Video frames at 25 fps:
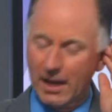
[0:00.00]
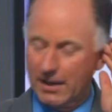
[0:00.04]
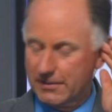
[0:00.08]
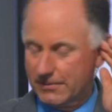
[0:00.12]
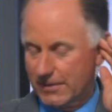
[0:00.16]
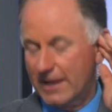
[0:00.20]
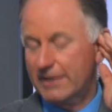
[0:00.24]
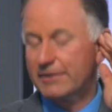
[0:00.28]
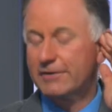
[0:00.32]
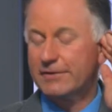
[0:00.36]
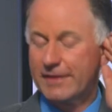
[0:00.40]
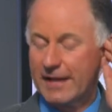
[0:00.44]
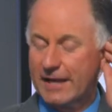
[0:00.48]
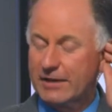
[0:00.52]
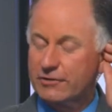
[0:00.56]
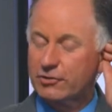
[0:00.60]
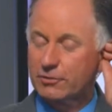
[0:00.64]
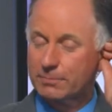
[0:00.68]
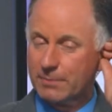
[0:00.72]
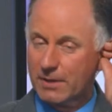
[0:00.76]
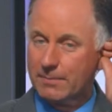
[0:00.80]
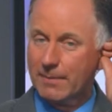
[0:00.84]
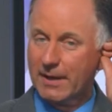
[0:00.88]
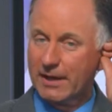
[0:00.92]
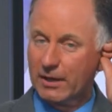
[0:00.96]
I, that,
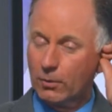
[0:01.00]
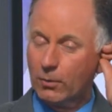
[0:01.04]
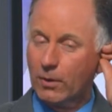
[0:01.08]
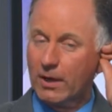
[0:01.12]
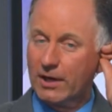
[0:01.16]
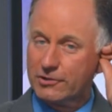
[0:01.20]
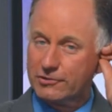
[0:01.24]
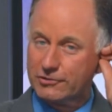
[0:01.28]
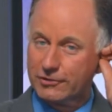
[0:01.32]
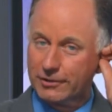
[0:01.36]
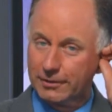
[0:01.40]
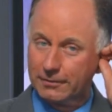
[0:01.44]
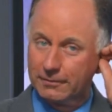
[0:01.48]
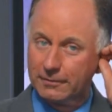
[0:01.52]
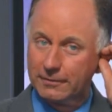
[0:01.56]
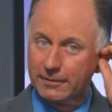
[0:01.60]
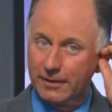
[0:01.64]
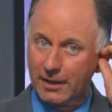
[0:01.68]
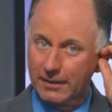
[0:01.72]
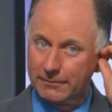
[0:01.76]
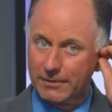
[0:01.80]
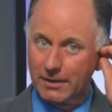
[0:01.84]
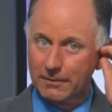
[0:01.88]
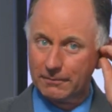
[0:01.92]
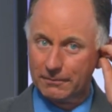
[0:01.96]
that should be my question.
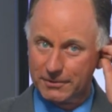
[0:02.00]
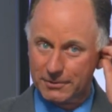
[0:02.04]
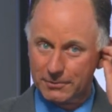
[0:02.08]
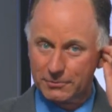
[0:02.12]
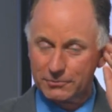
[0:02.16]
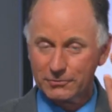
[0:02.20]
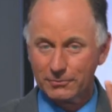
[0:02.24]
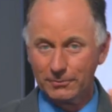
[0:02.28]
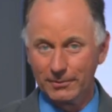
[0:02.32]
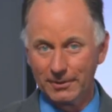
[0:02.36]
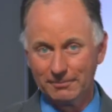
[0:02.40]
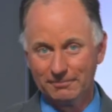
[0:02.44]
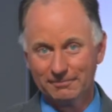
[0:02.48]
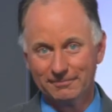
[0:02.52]
Have you ever oh, used yeah.